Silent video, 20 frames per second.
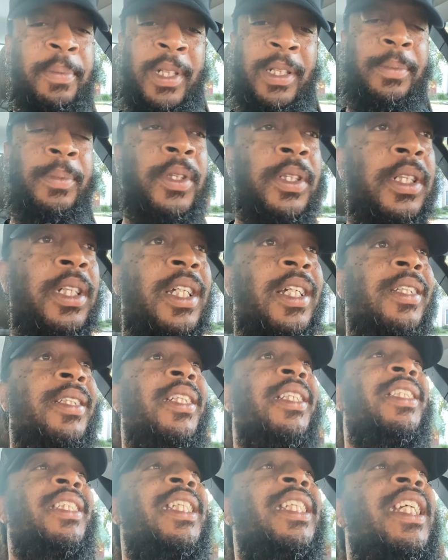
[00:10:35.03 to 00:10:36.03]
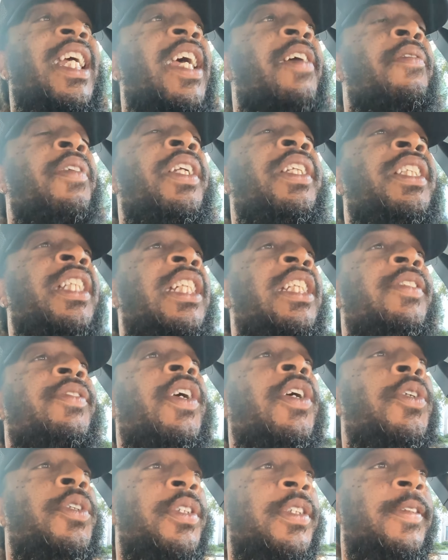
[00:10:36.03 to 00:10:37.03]
people, to seek heavenly things
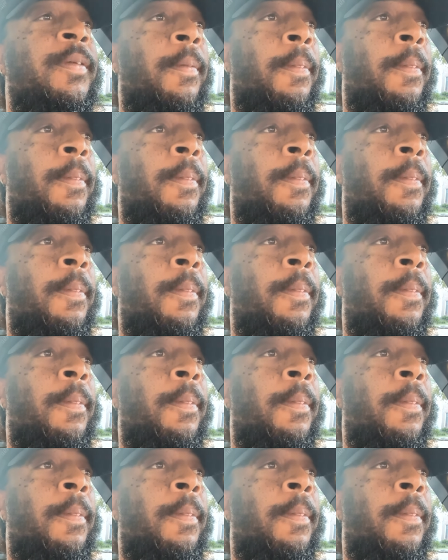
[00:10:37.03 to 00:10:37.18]
first.